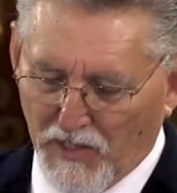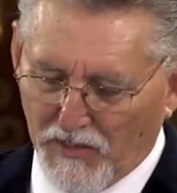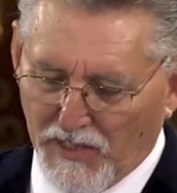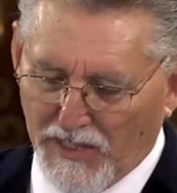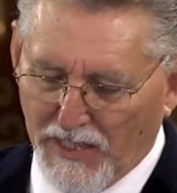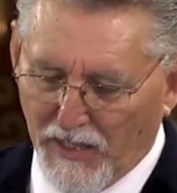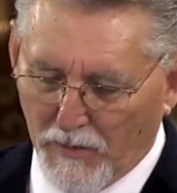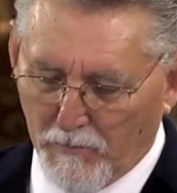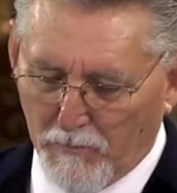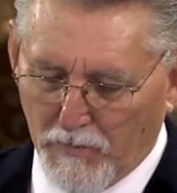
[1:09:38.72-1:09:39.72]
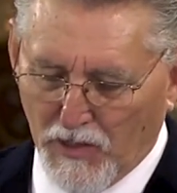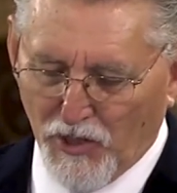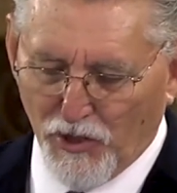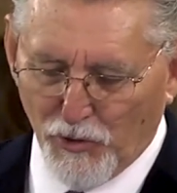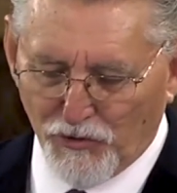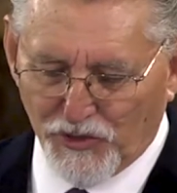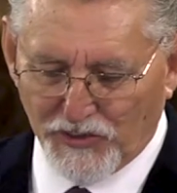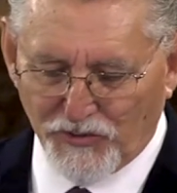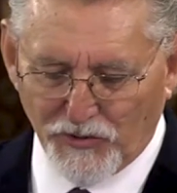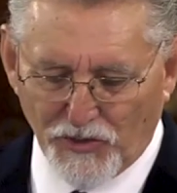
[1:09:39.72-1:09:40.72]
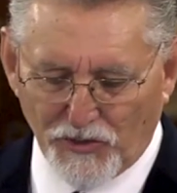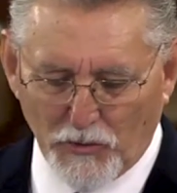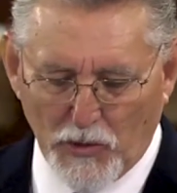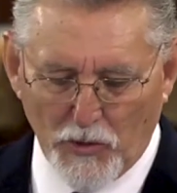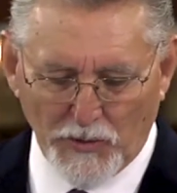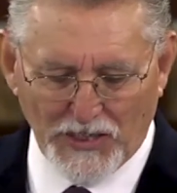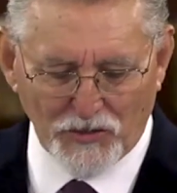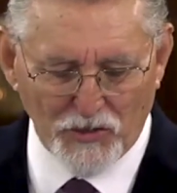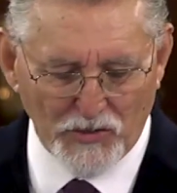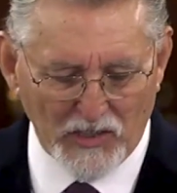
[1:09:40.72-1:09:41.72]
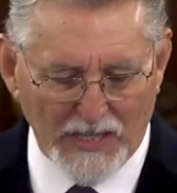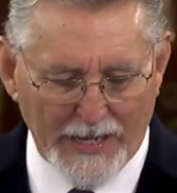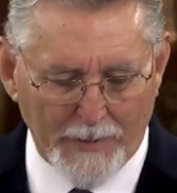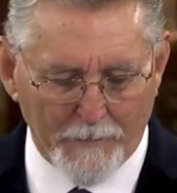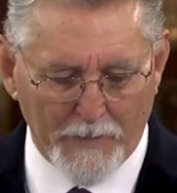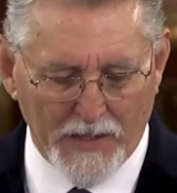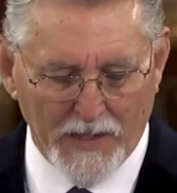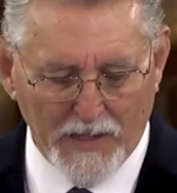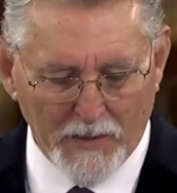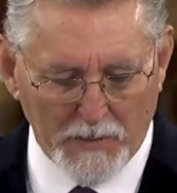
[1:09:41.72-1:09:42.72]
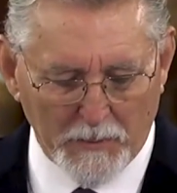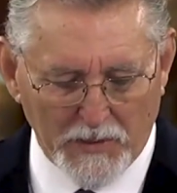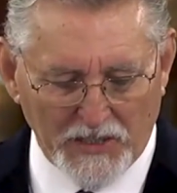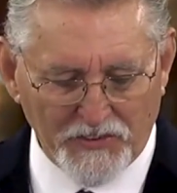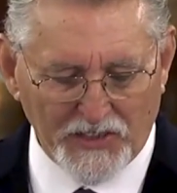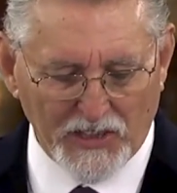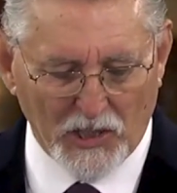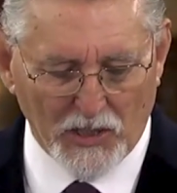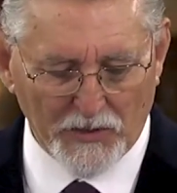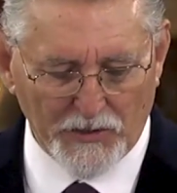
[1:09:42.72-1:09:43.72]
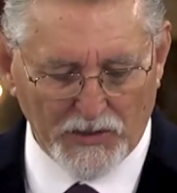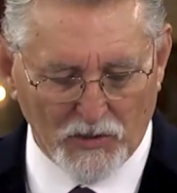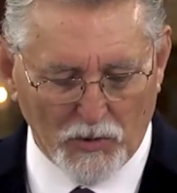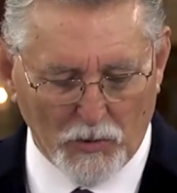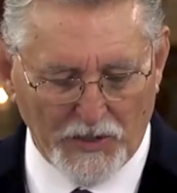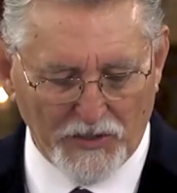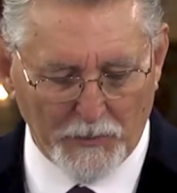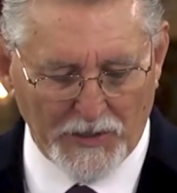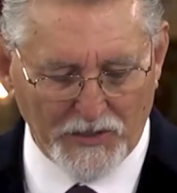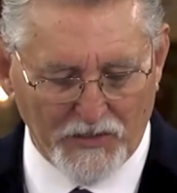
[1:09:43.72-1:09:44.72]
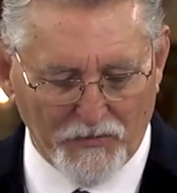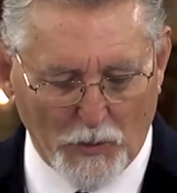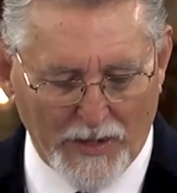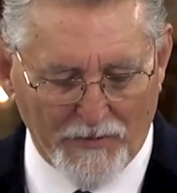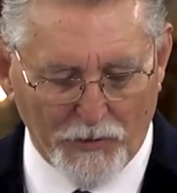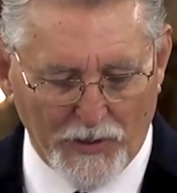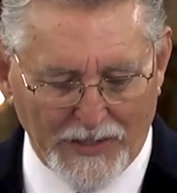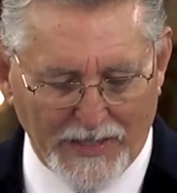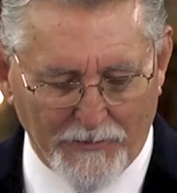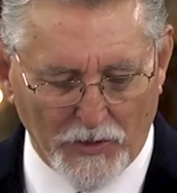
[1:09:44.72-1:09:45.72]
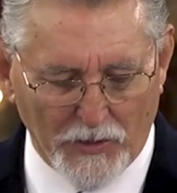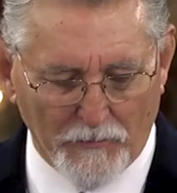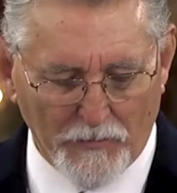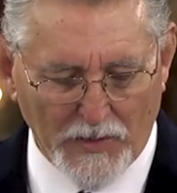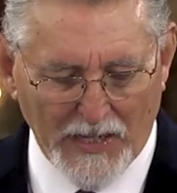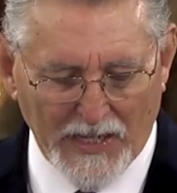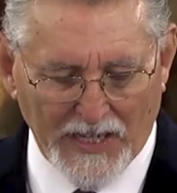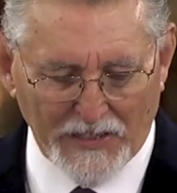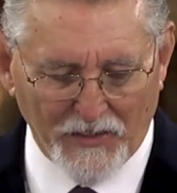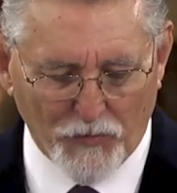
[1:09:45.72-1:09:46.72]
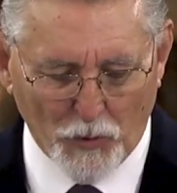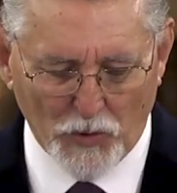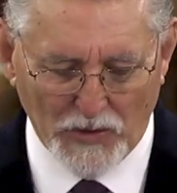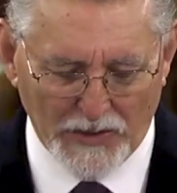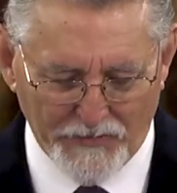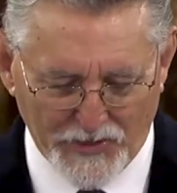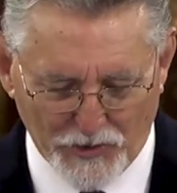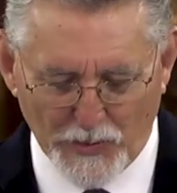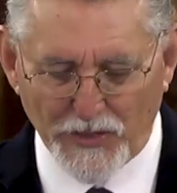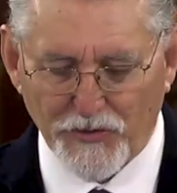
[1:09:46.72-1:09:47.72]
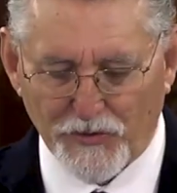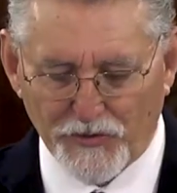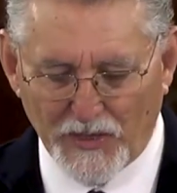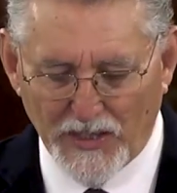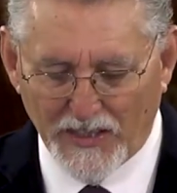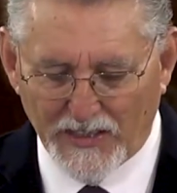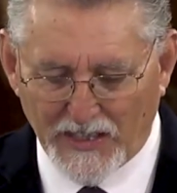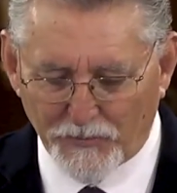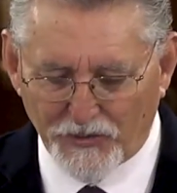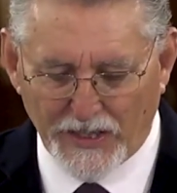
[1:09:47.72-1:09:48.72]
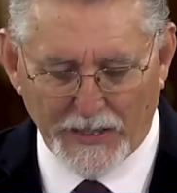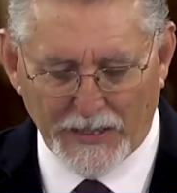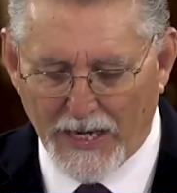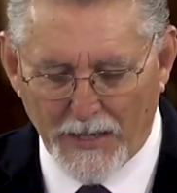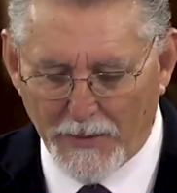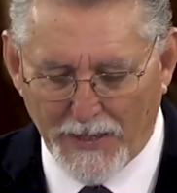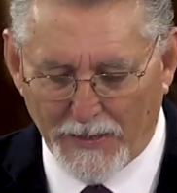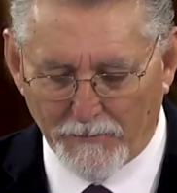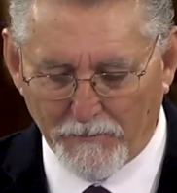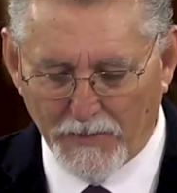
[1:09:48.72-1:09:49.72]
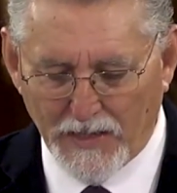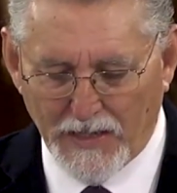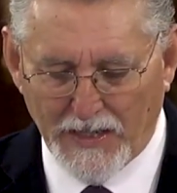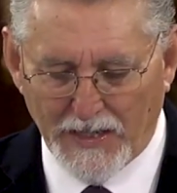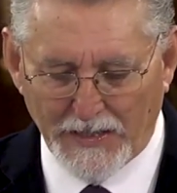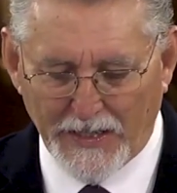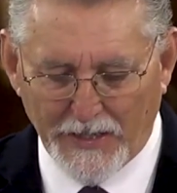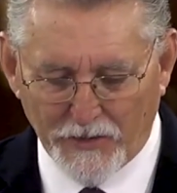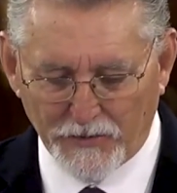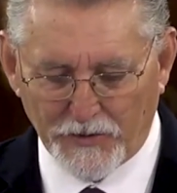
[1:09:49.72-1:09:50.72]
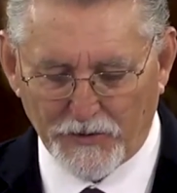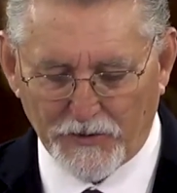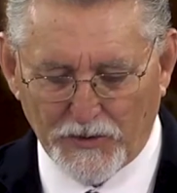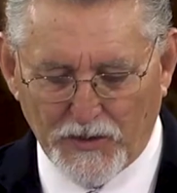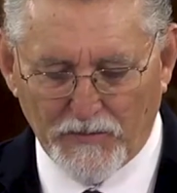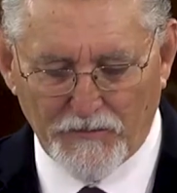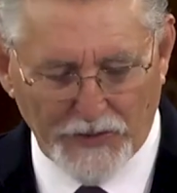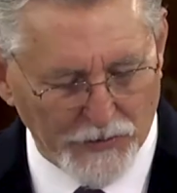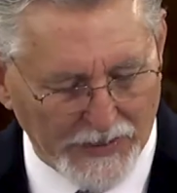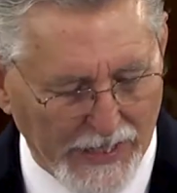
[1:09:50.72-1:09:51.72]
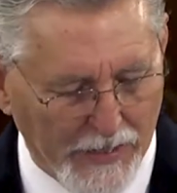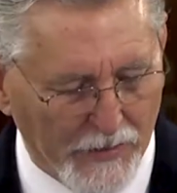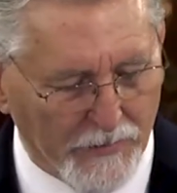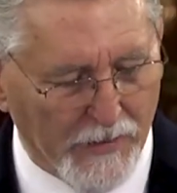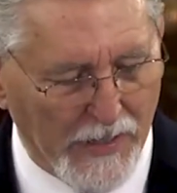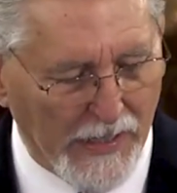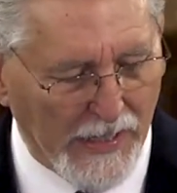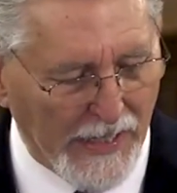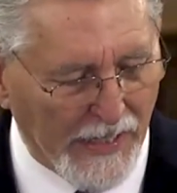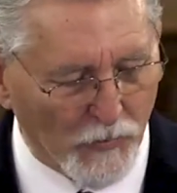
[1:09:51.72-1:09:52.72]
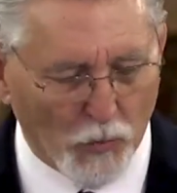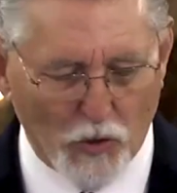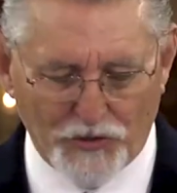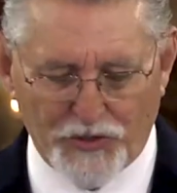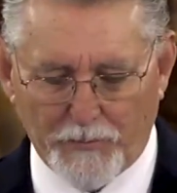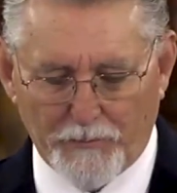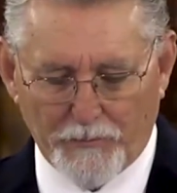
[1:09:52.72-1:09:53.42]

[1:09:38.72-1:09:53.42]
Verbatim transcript: To him who sits on the throne and to the Lamb be blessing and honor and glory and dominion forever and ever. And the four living creatures kept saying, Amen. And the elders fell down and worshiped.